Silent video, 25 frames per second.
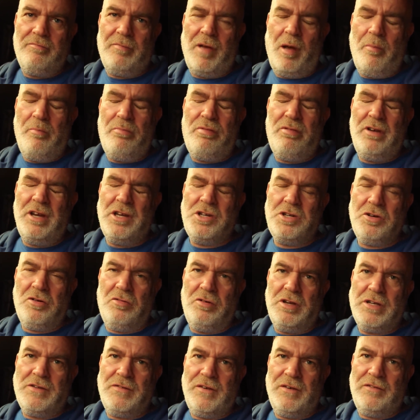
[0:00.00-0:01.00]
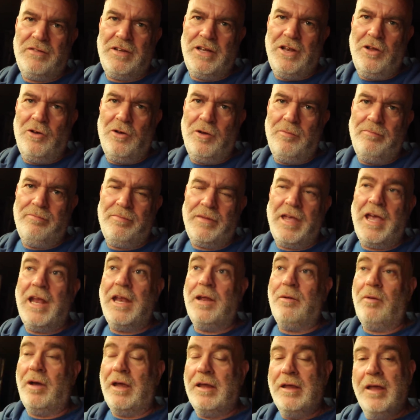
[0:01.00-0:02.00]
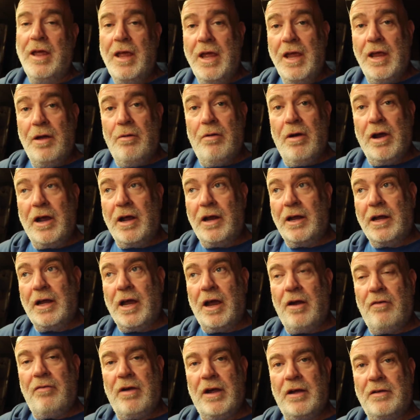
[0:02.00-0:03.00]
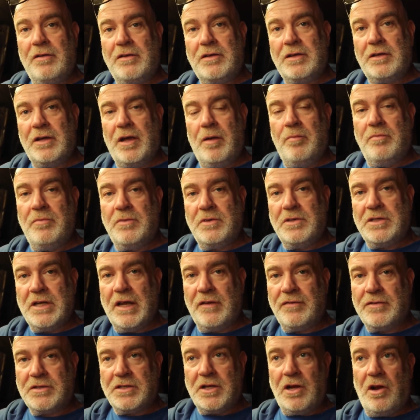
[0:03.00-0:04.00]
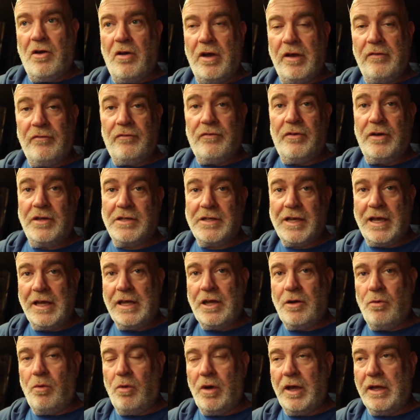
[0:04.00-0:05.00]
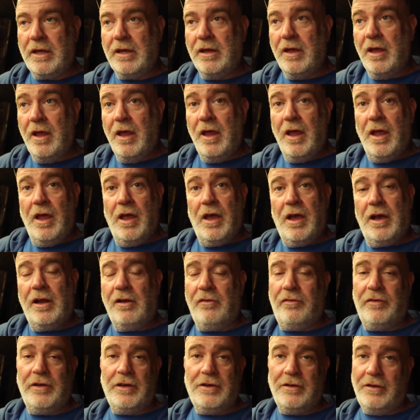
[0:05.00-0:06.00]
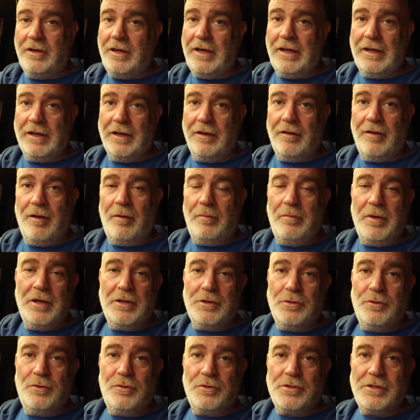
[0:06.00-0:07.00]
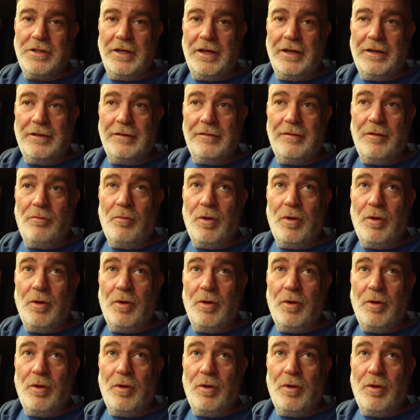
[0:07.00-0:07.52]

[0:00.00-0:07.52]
I'm pretty sure he's 59. Anyway, we're going to go around Jeff's tonight for a takeaway, and I think I need it. I'm exhausted.